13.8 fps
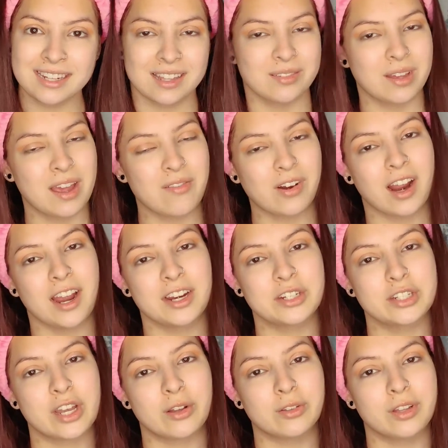now that we have our
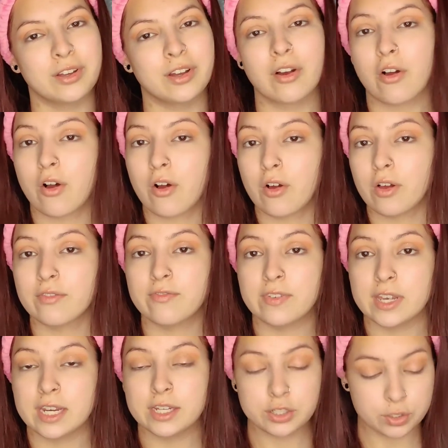eyeshadow look all
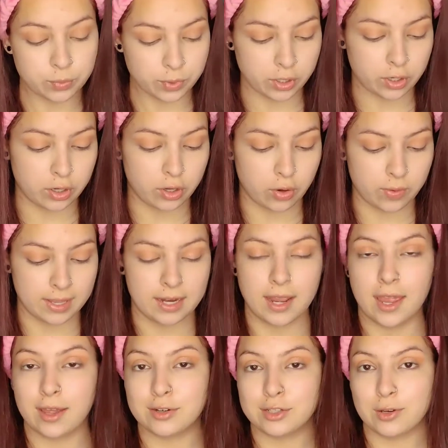finished, we're going to go in
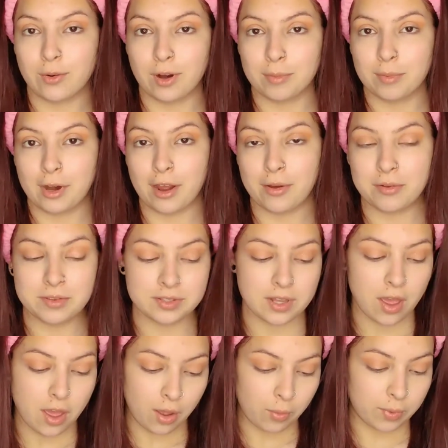and do our brows.
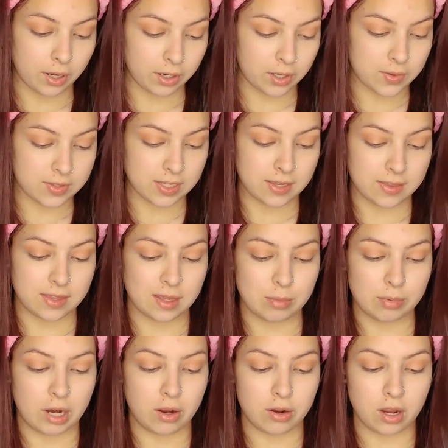We are using the
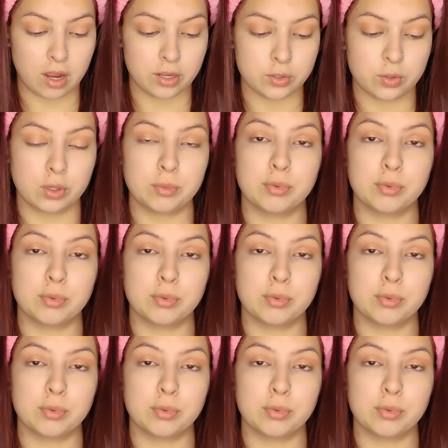Brow Contour